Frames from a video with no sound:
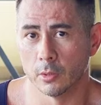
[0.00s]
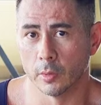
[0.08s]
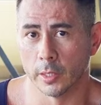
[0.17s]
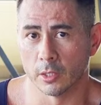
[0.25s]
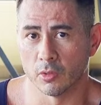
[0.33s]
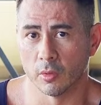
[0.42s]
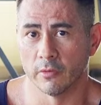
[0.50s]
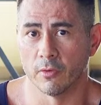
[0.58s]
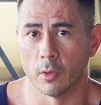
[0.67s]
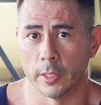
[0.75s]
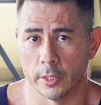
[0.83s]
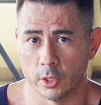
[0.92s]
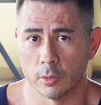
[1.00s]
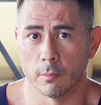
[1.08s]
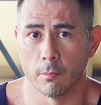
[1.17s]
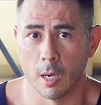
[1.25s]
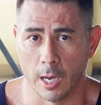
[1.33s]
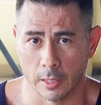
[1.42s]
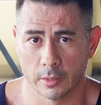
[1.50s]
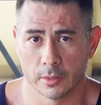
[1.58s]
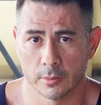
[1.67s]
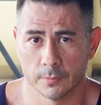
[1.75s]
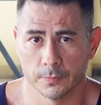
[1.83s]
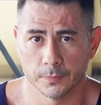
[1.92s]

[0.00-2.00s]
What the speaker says: doing a 24-inch box.